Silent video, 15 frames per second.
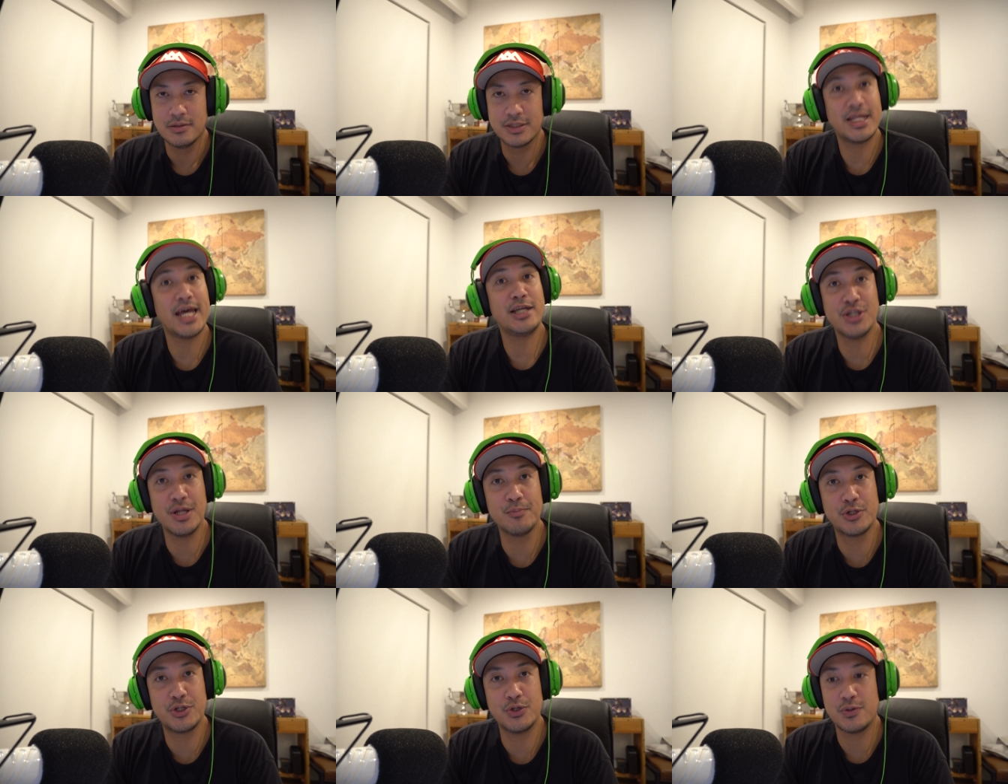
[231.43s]
Stage
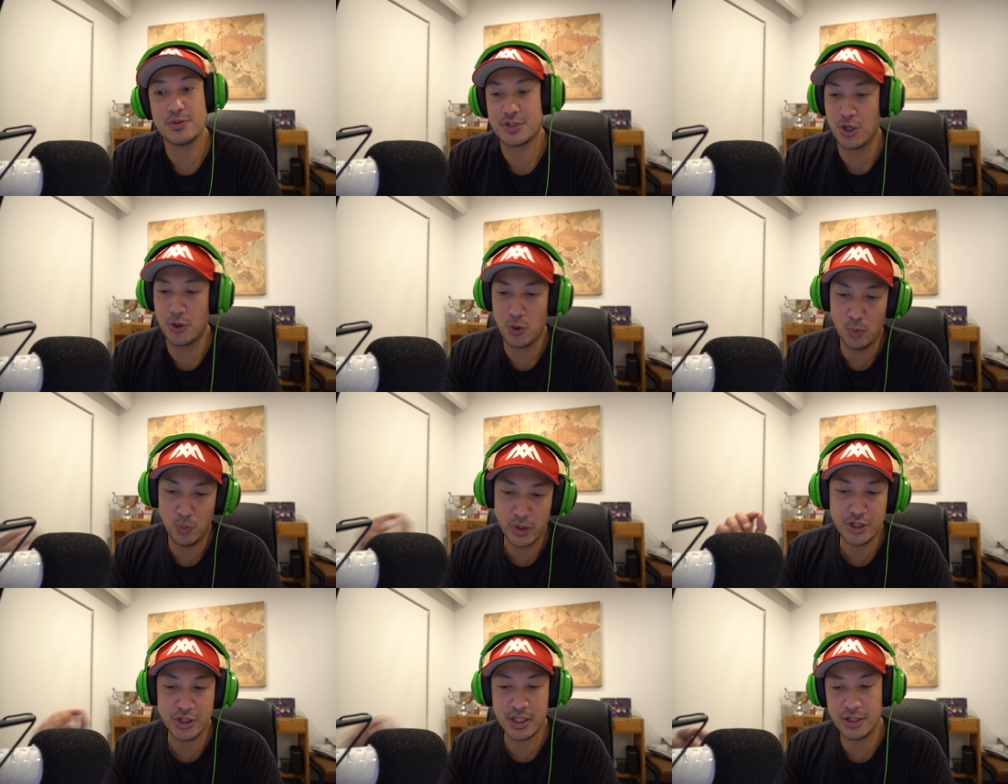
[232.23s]
number two. So,
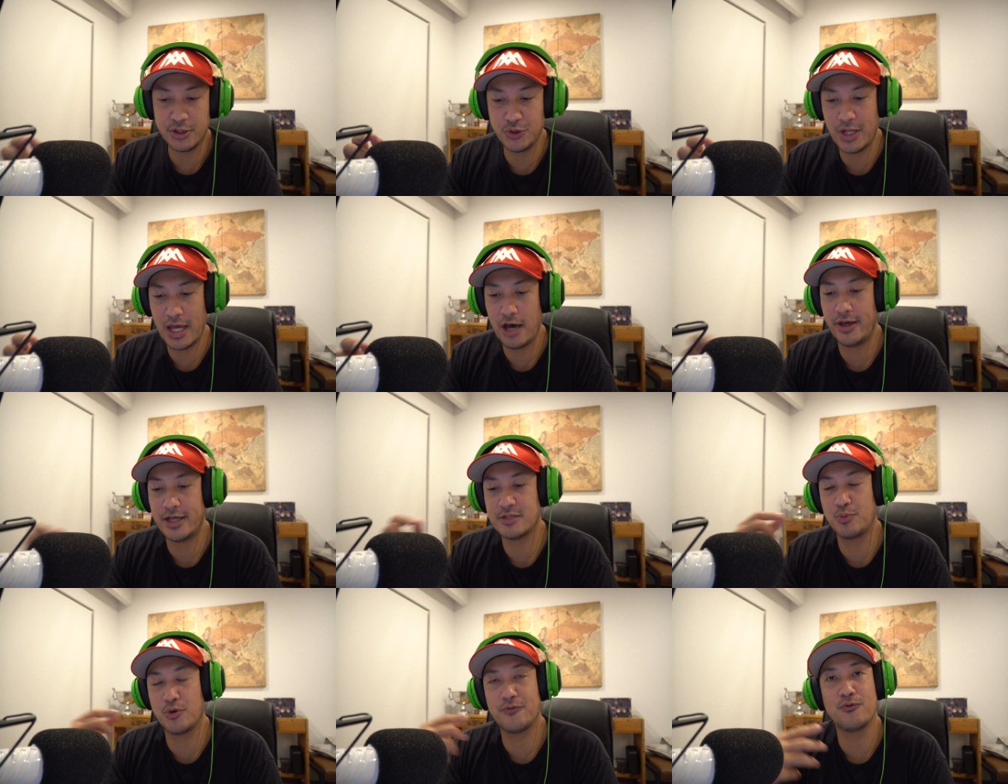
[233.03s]
what you're going to do now
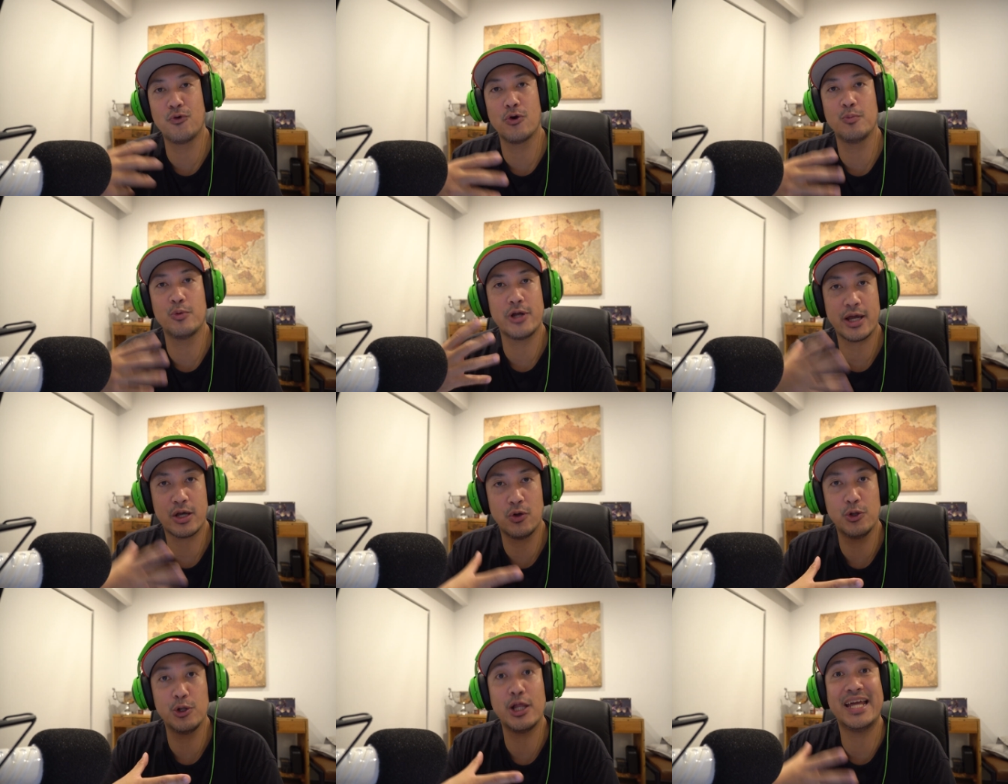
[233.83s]
is perform what I
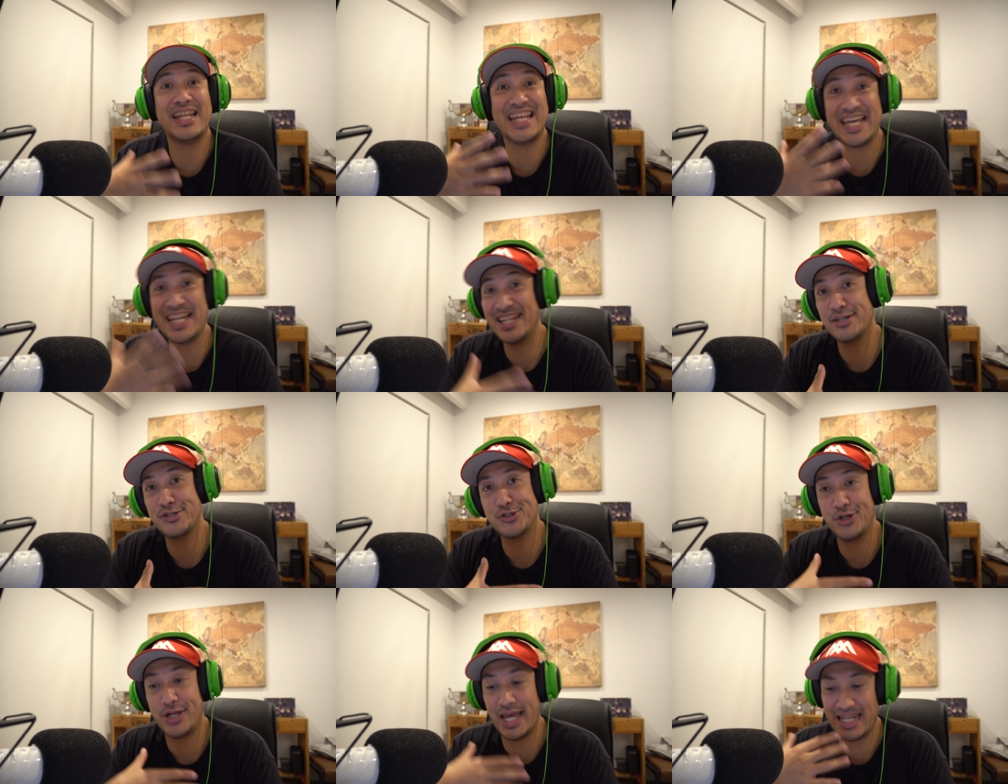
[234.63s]
call an
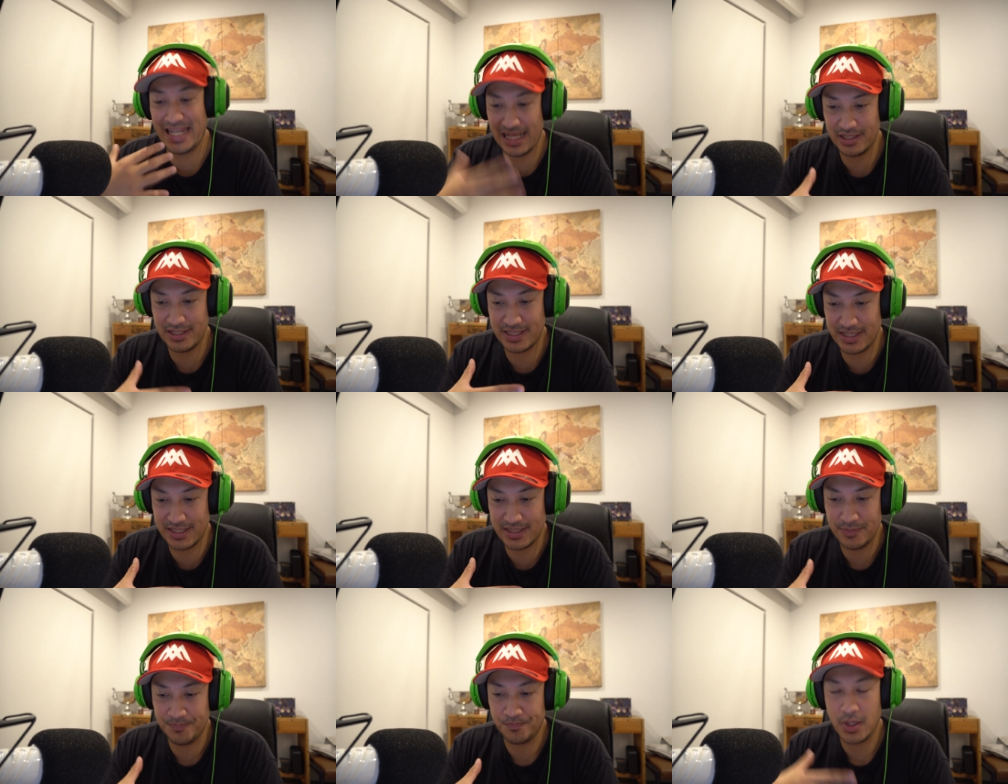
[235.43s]
industry
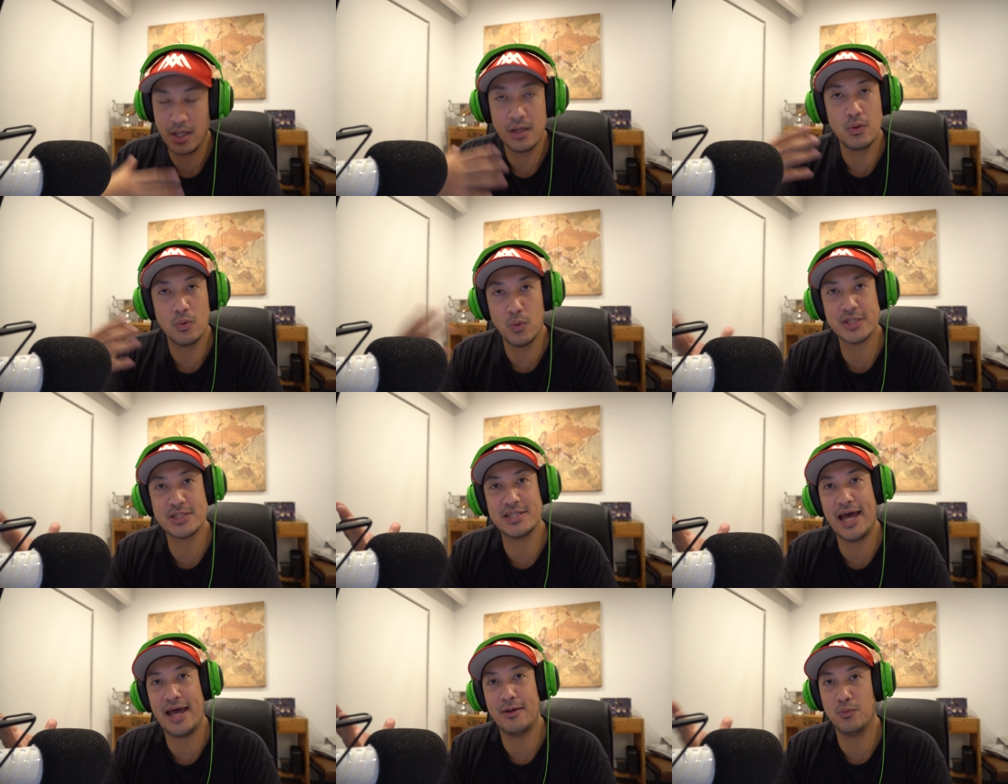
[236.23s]
analysis.
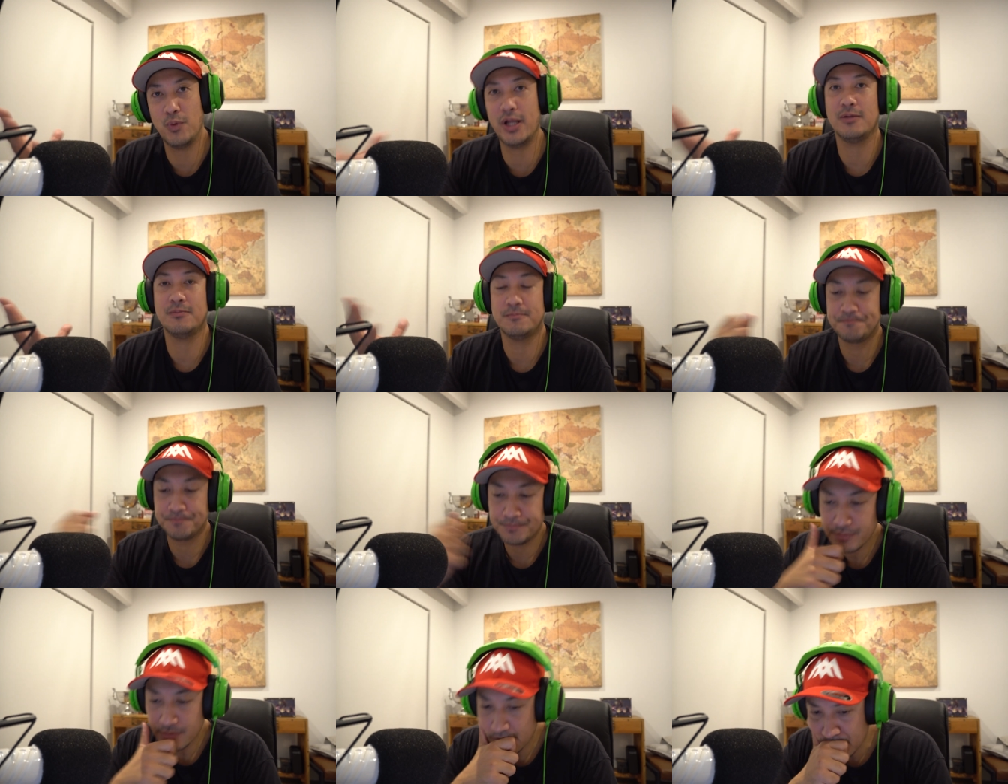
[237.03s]
What's that? Well,
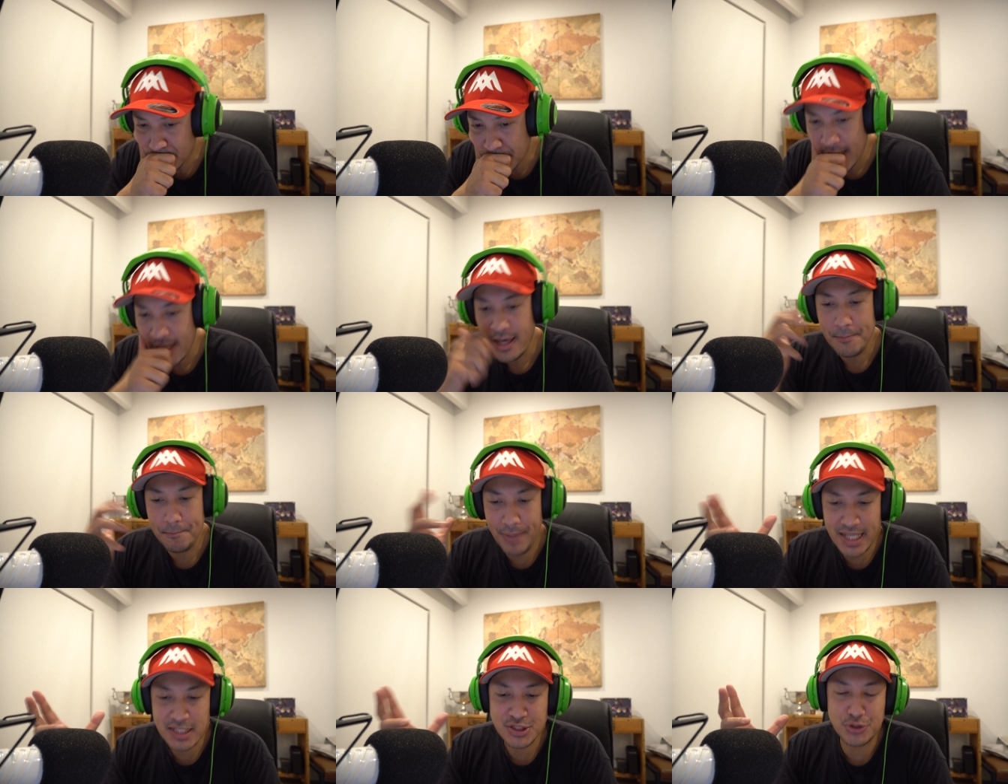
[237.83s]

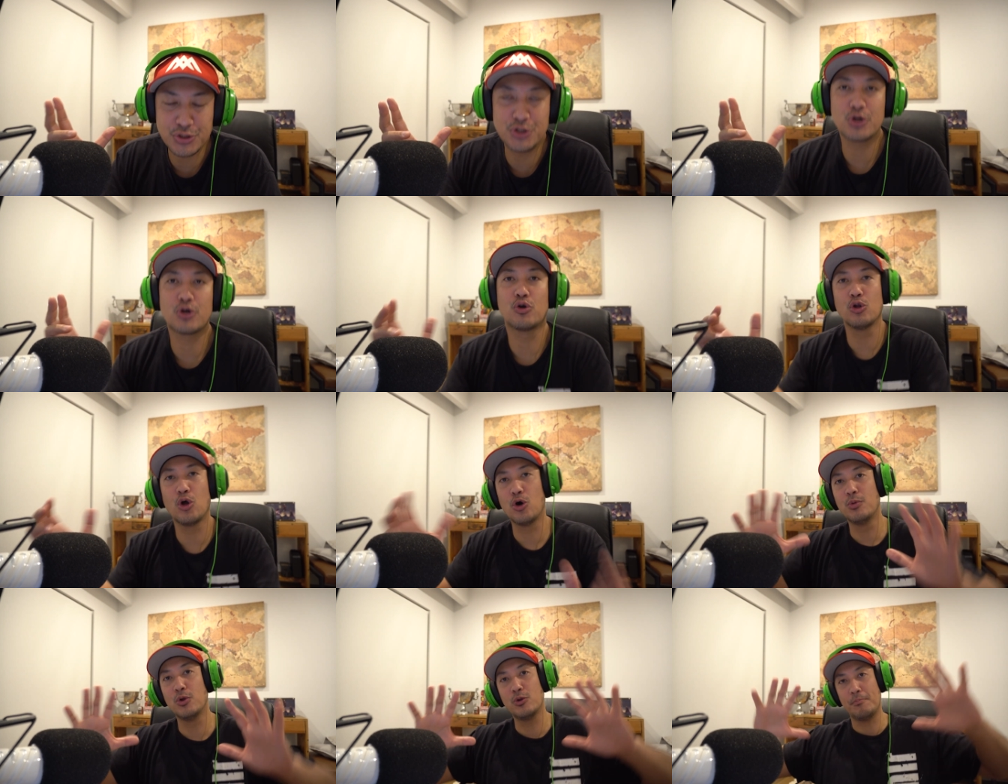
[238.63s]
based on your
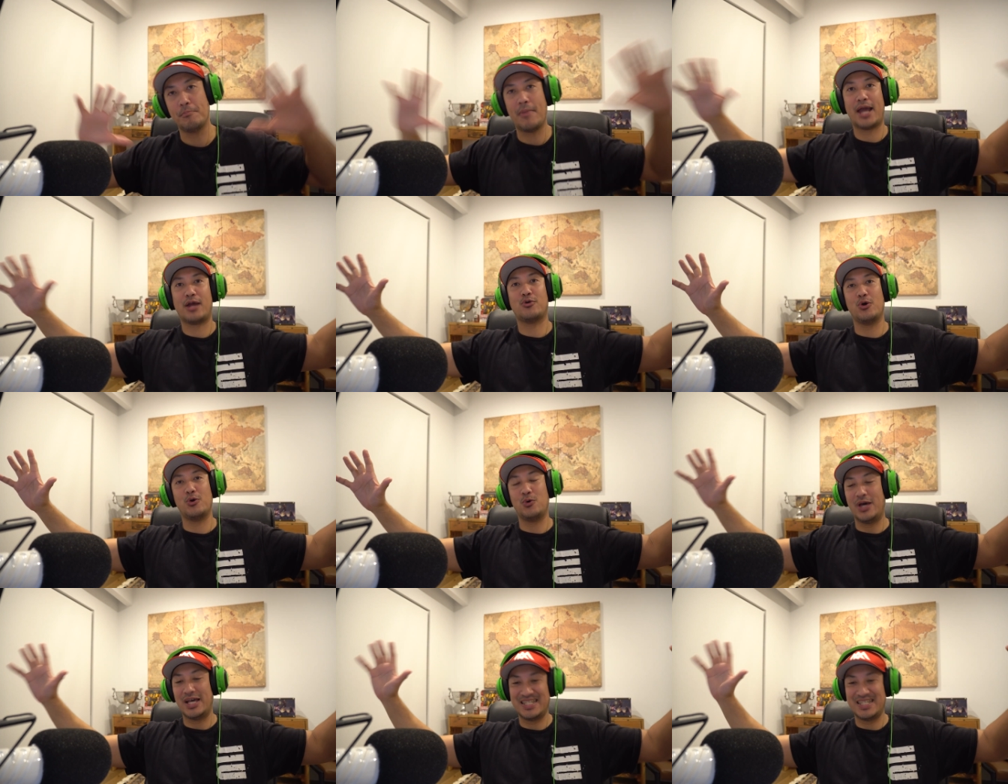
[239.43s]
global macro